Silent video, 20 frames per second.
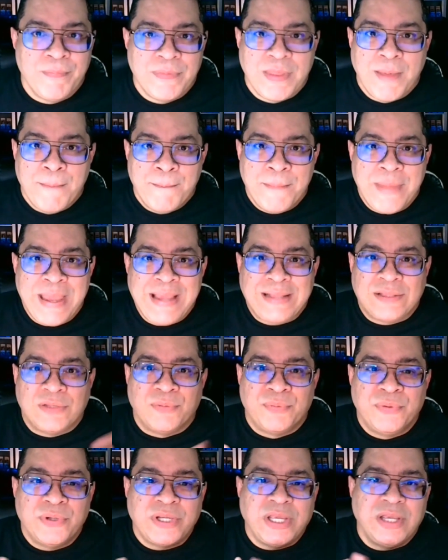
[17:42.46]
make
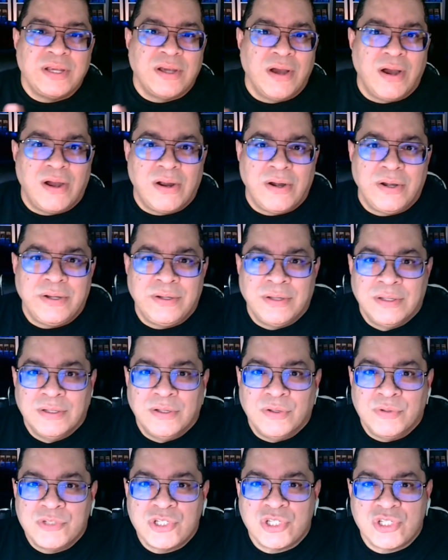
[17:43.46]
the rookie card
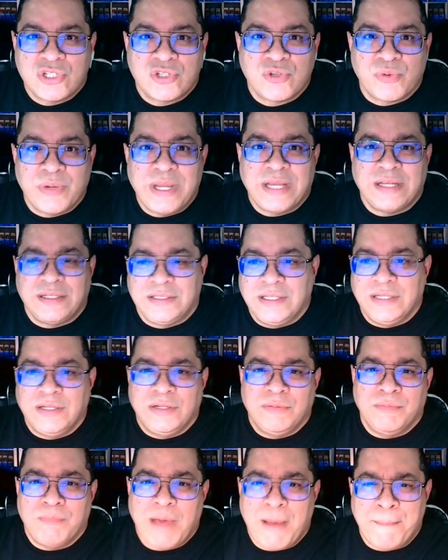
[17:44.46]
strict
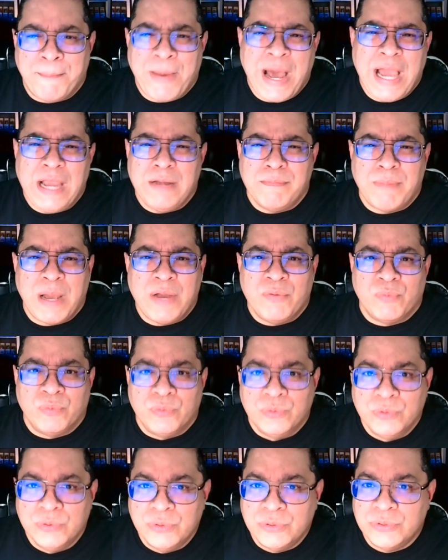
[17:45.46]
and abide by
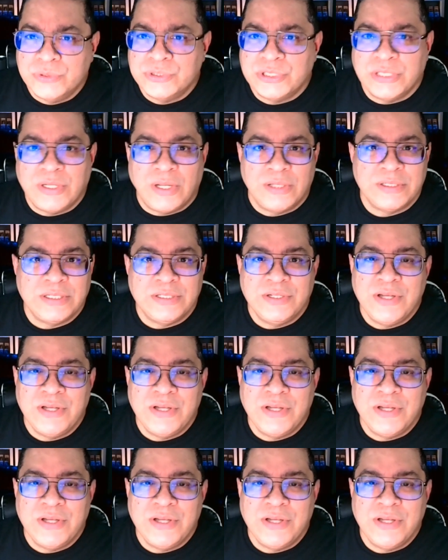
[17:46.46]
rules and all the.